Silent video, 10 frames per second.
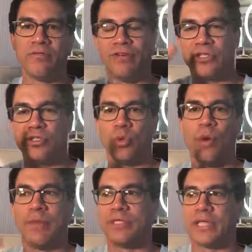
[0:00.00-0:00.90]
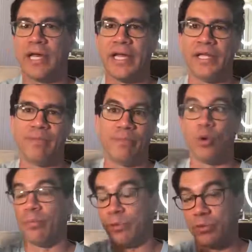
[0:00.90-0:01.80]
Fix the website,
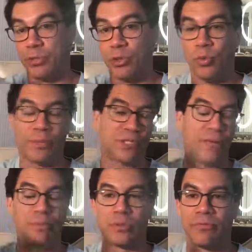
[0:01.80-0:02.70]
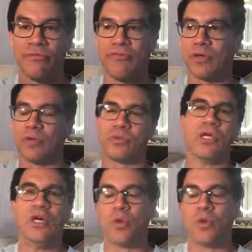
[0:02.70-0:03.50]
or build them a new website, build them funnels,